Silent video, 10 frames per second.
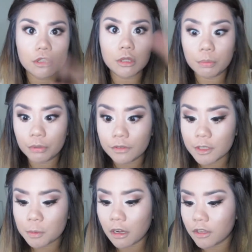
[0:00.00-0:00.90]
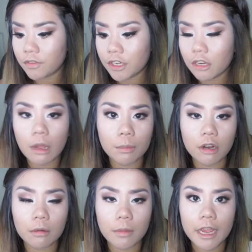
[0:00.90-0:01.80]
the previous part of the video, I put
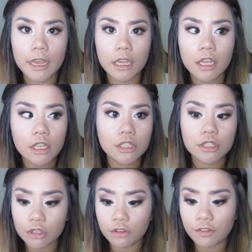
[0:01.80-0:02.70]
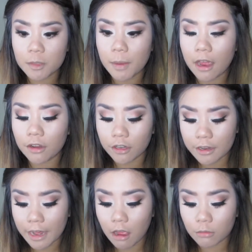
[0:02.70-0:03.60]
on my Studio Fix
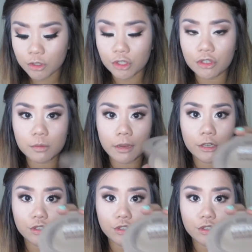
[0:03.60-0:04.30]
powder. Now I'm just going to use my